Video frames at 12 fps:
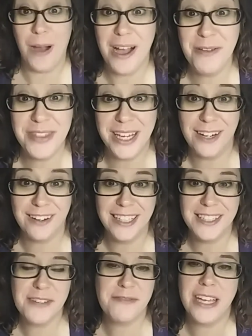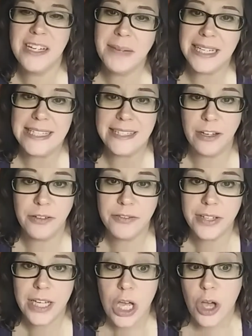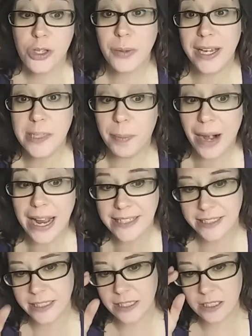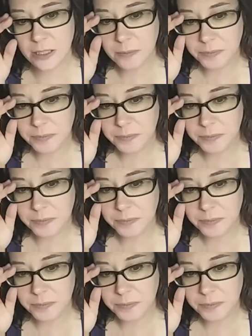out there and defend myself. So I had to practice.